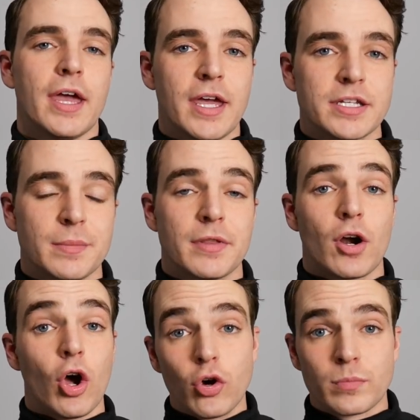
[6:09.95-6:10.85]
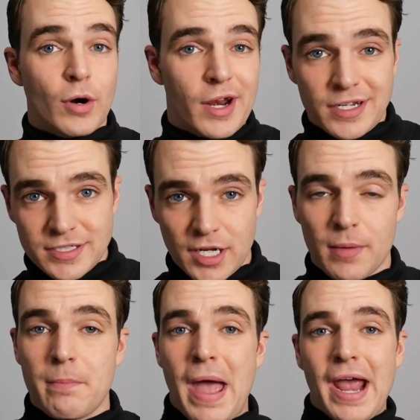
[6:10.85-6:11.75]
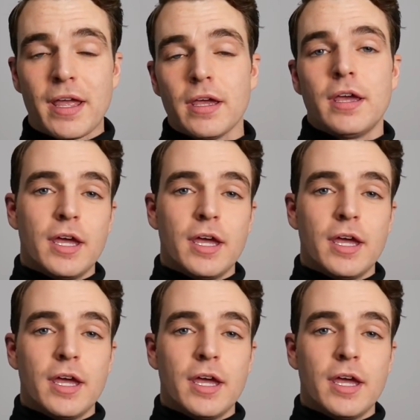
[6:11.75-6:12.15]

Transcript: and some of their own products that come back